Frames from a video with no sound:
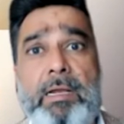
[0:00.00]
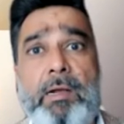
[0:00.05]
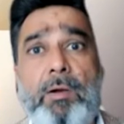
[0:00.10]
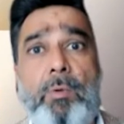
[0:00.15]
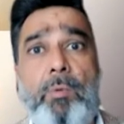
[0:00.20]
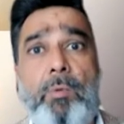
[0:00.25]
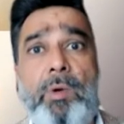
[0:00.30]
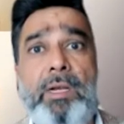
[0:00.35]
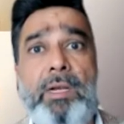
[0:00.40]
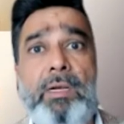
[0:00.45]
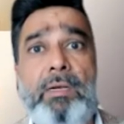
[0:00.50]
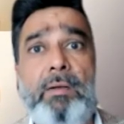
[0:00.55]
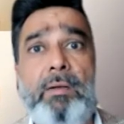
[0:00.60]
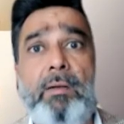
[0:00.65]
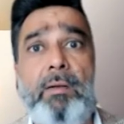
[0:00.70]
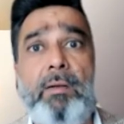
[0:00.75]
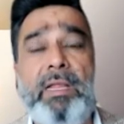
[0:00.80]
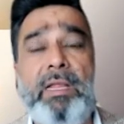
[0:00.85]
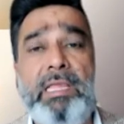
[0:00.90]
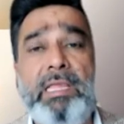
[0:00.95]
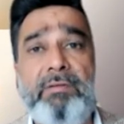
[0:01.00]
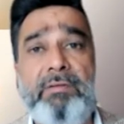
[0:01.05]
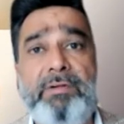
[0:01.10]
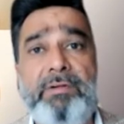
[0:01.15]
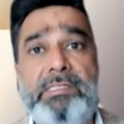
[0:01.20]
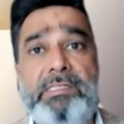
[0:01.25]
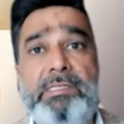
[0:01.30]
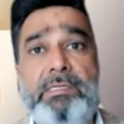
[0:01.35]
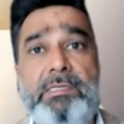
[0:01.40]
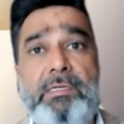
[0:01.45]
will give
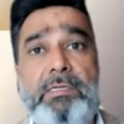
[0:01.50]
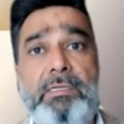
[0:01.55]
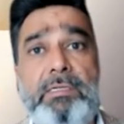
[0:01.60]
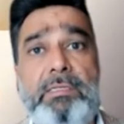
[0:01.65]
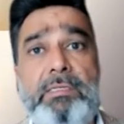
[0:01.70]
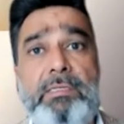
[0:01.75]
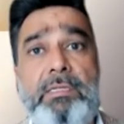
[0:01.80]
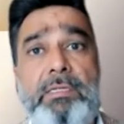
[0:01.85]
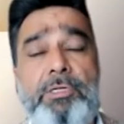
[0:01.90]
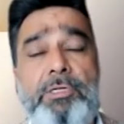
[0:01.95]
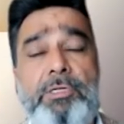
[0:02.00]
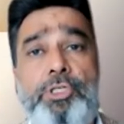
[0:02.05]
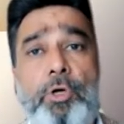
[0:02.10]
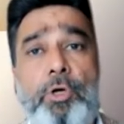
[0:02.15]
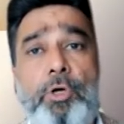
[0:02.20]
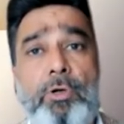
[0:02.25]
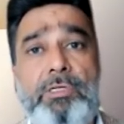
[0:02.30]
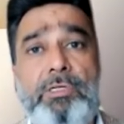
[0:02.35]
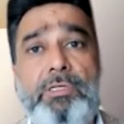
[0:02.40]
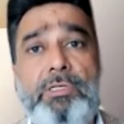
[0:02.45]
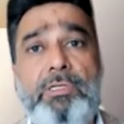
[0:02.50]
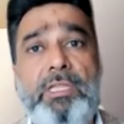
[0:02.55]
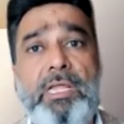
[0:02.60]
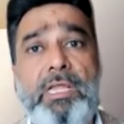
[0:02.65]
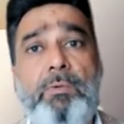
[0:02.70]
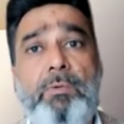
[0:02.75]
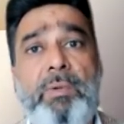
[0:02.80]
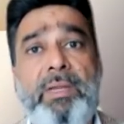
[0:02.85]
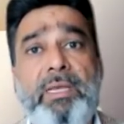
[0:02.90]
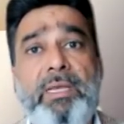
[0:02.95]
us the jolt that
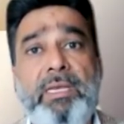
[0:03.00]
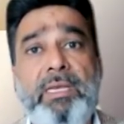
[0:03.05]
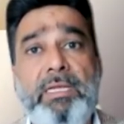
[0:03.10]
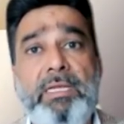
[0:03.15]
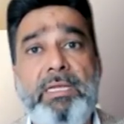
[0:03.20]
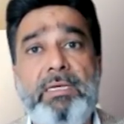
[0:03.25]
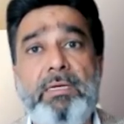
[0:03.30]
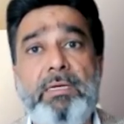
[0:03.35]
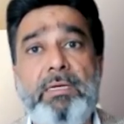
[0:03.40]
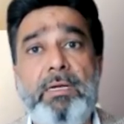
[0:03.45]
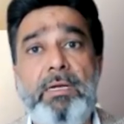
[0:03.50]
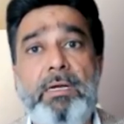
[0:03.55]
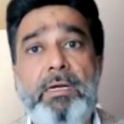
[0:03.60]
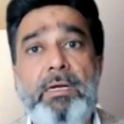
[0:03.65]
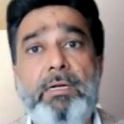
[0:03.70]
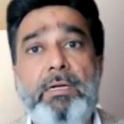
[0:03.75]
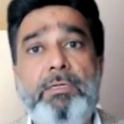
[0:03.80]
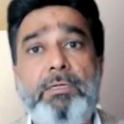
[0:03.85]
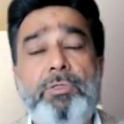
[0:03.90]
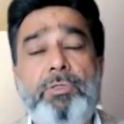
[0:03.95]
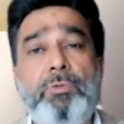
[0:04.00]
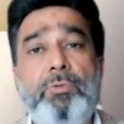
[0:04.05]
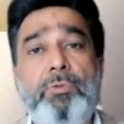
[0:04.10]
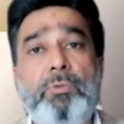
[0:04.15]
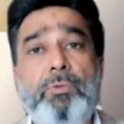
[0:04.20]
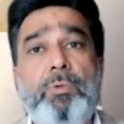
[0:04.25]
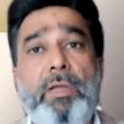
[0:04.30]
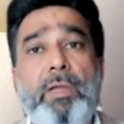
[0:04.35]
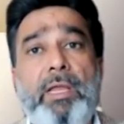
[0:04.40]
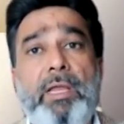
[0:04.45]
we need to
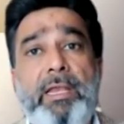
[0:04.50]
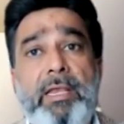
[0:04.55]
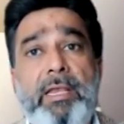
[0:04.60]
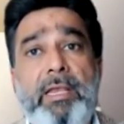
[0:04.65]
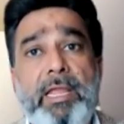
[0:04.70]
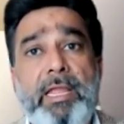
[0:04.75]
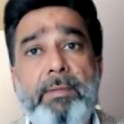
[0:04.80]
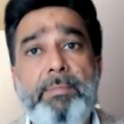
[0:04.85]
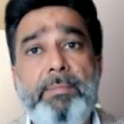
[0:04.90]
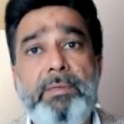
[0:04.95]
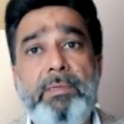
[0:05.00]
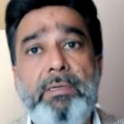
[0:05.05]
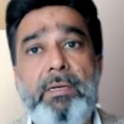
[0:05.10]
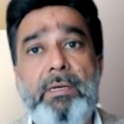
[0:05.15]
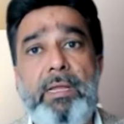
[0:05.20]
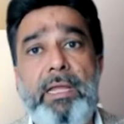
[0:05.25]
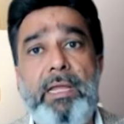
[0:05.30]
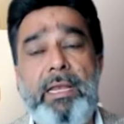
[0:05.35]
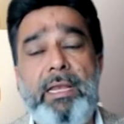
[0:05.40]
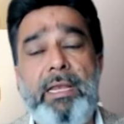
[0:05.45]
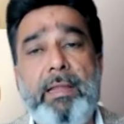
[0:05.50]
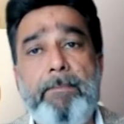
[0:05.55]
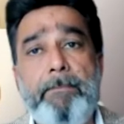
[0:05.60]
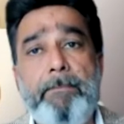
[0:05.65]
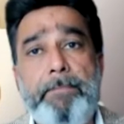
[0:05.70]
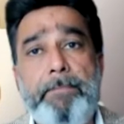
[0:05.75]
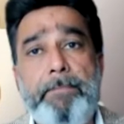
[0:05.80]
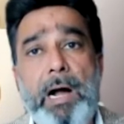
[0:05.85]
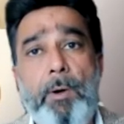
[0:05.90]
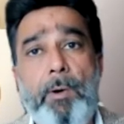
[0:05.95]
enable and
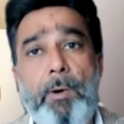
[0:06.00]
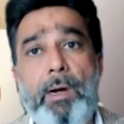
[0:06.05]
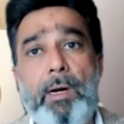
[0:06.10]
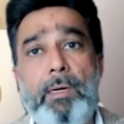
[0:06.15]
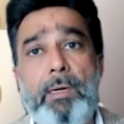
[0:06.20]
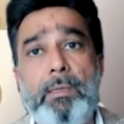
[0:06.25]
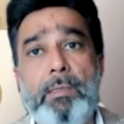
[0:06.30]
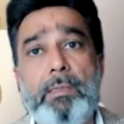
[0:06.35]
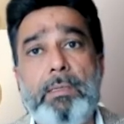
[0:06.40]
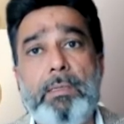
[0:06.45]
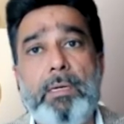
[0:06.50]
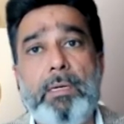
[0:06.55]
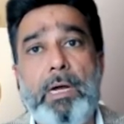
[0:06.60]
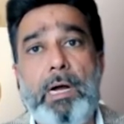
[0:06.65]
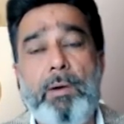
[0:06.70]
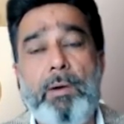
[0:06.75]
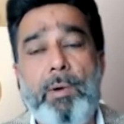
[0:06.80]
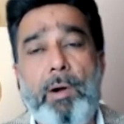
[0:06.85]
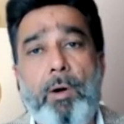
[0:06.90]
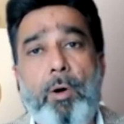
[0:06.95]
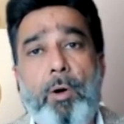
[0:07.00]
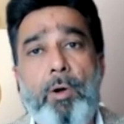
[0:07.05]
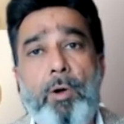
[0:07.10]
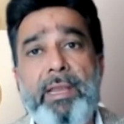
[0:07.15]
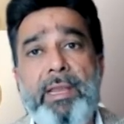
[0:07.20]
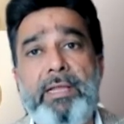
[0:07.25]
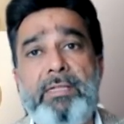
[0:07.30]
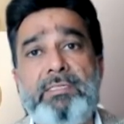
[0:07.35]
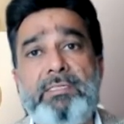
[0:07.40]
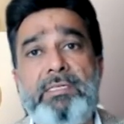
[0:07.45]
empower our own
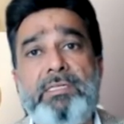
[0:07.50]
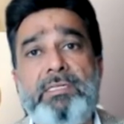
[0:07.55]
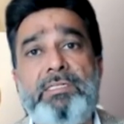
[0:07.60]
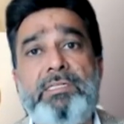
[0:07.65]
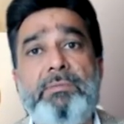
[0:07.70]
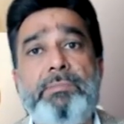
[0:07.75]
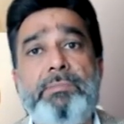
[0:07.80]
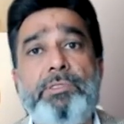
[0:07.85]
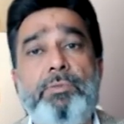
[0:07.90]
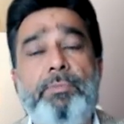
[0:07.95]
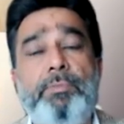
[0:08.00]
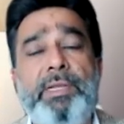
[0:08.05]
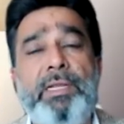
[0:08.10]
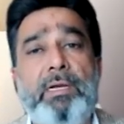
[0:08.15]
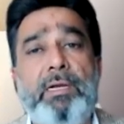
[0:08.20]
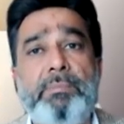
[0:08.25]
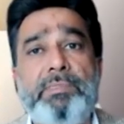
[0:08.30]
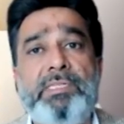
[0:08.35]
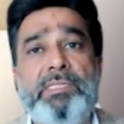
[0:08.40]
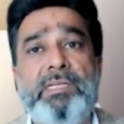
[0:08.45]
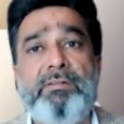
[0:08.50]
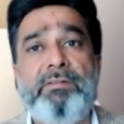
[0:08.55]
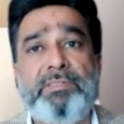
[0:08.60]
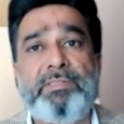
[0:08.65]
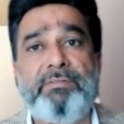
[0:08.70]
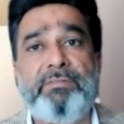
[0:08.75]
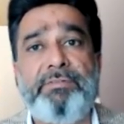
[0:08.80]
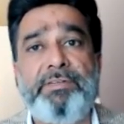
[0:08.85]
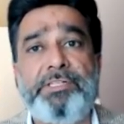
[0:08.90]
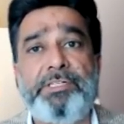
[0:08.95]
health systems to become
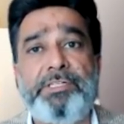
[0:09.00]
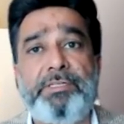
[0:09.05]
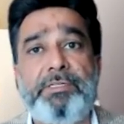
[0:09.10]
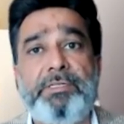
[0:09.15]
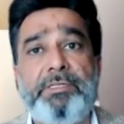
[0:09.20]
self-sufficient.